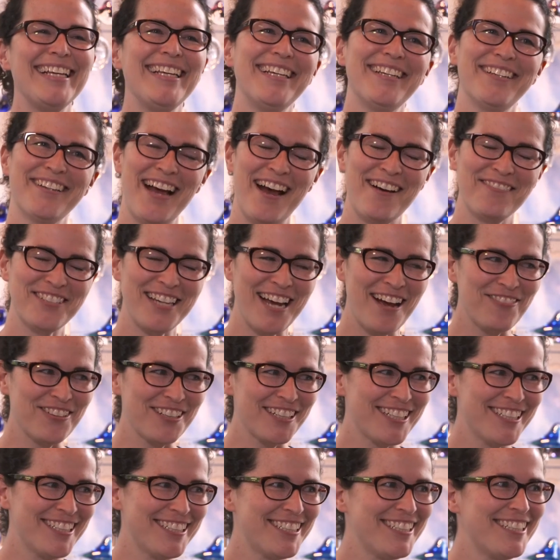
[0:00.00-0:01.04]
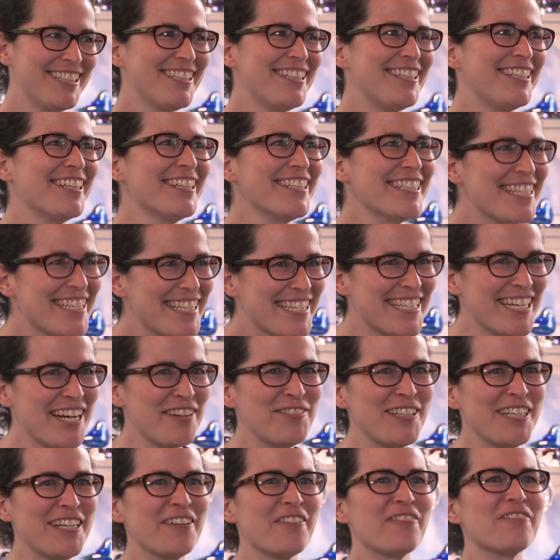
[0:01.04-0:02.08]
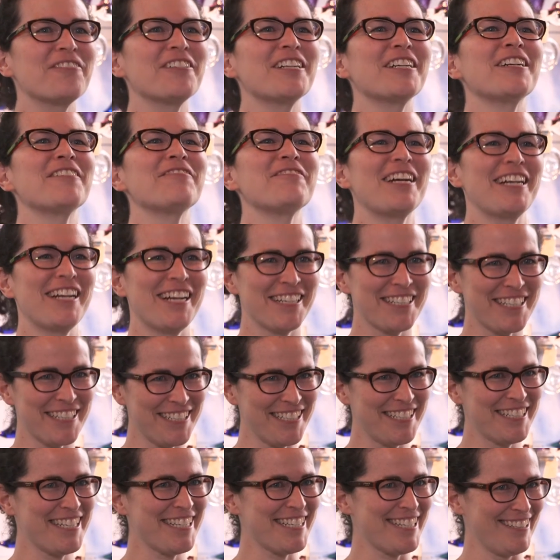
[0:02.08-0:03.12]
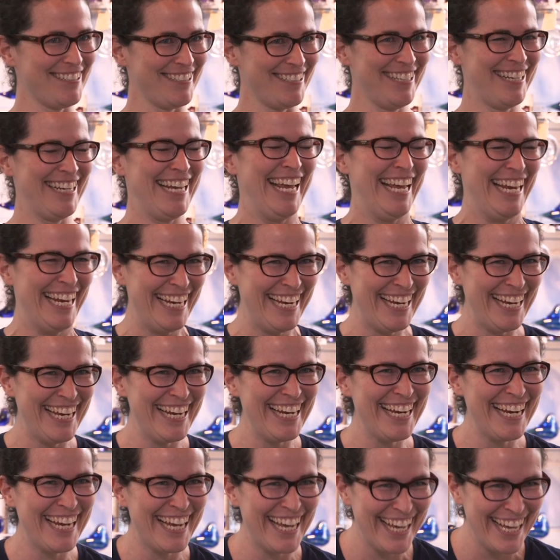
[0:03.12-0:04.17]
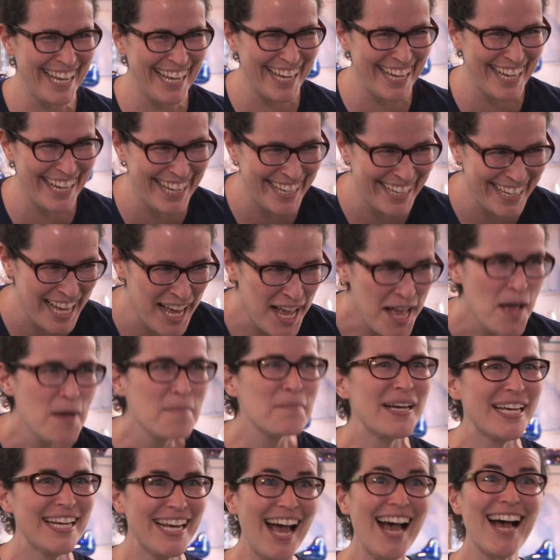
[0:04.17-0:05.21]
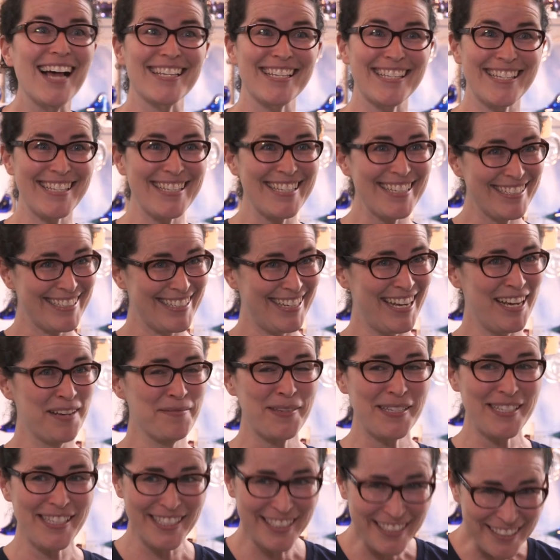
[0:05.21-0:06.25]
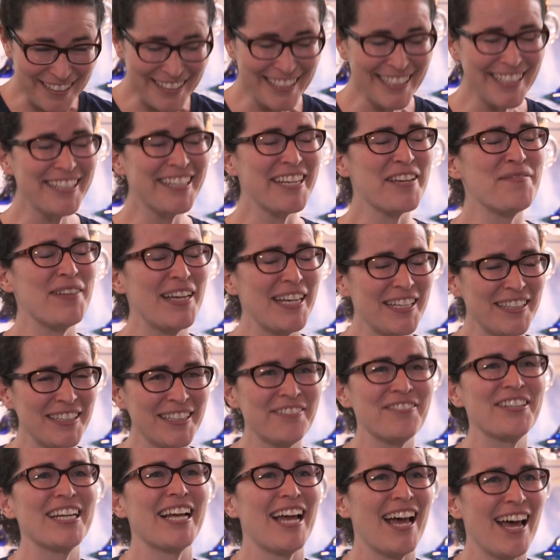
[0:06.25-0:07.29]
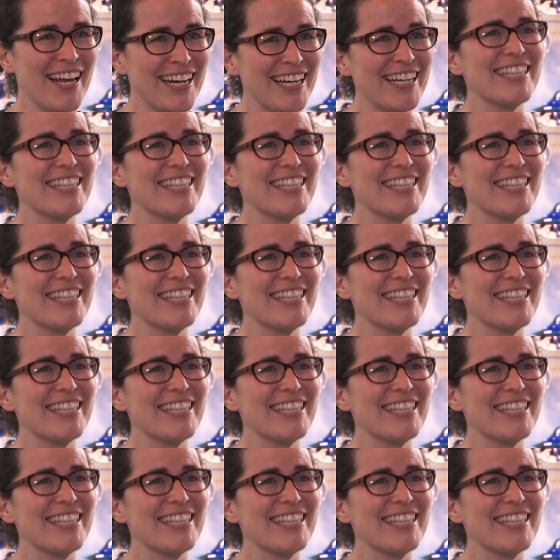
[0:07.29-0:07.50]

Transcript: You have to have a good stomach for financial uncertainty. But yes, absolutely you can make a living at